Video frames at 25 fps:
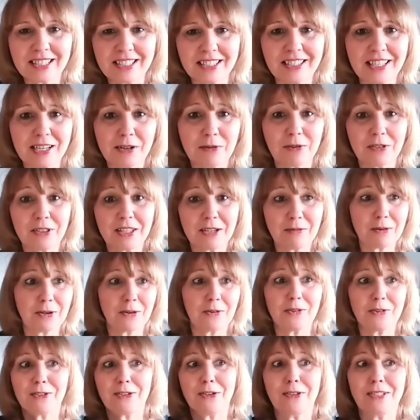And they
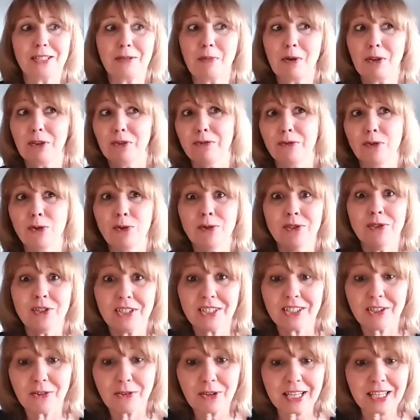were sort of saying, "Well, the phones are
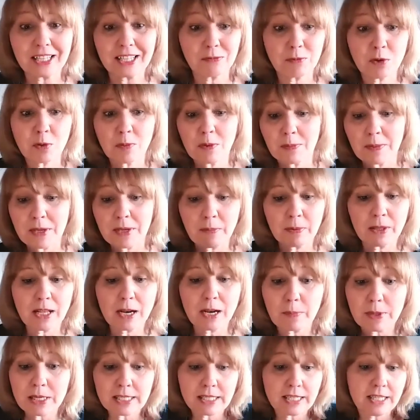still ringing at the moment. People are
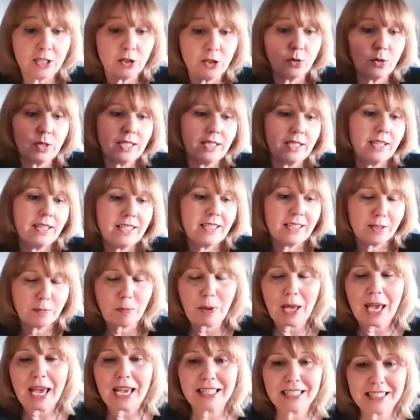busy. It
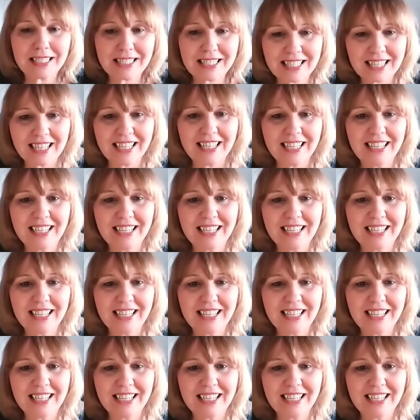depends."